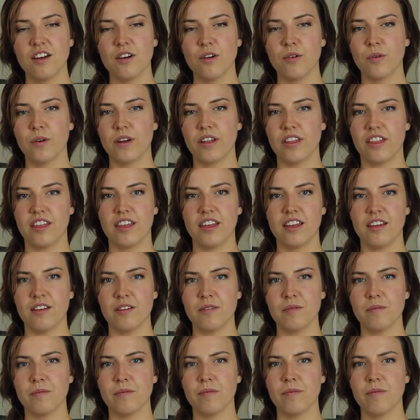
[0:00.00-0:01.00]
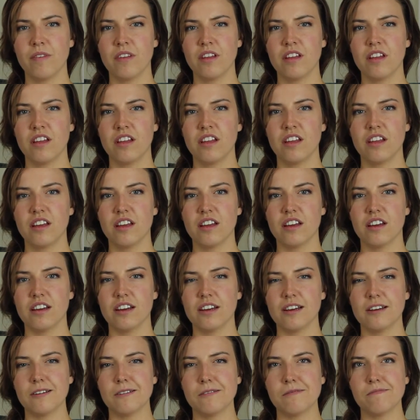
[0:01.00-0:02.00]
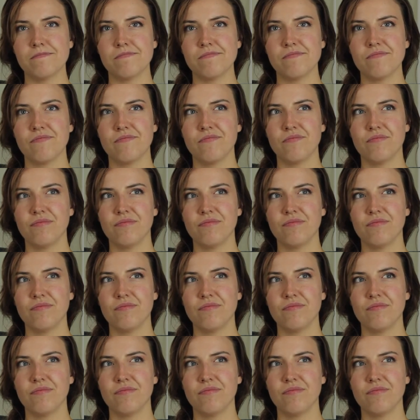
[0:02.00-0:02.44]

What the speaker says: with Him. As